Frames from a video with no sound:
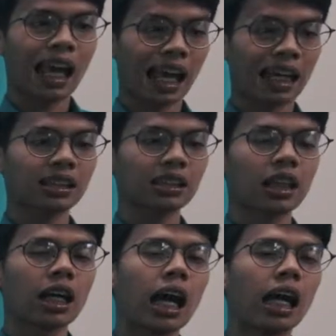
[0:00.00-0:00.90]
Hence,
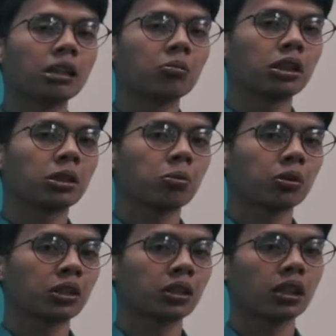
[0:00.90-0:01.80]
an image
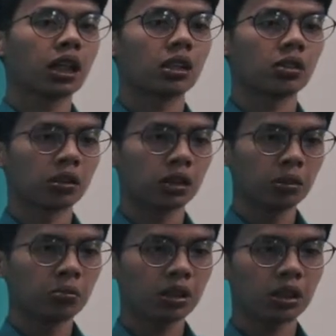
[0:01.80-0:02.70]
processing
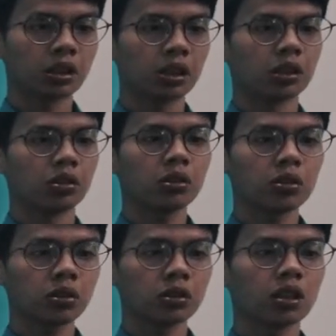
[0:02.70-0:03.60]
algorithm is
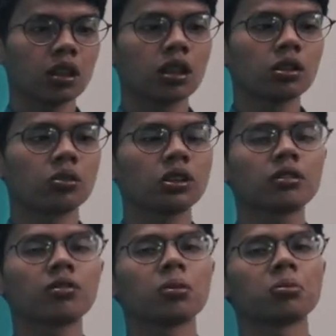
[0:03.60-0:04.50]
introduced to
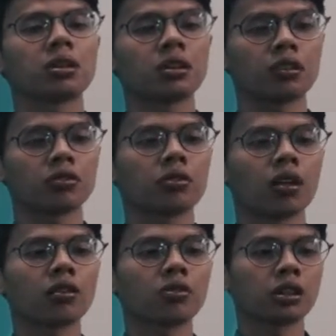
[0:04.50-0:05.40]
achieve the objective
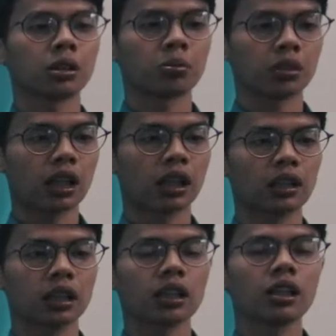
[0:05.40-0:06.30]
of this project.
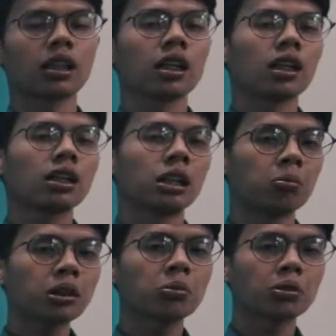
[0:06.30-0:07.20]
The
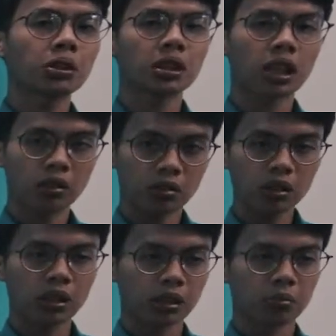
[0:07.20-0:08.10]
image processing
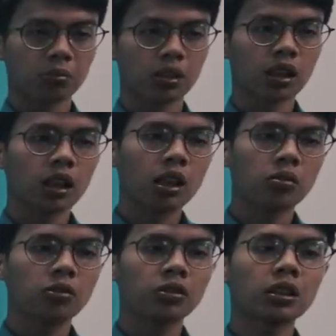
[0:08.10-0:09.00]
algorithm
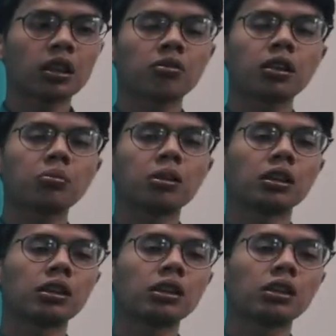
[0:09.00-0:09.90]
will further develop
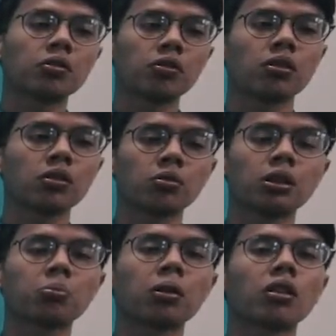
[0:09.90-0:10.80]
in TensorFlow,
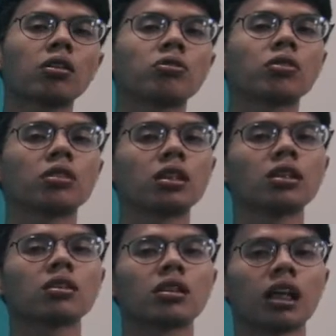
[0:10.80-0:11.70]
which part of
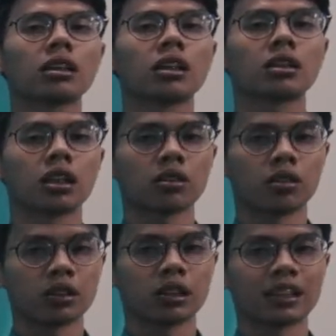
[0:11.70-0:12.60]
Google Track
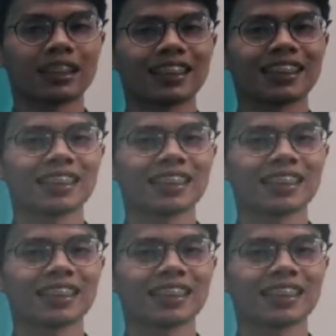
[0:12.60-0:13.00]
Technologies.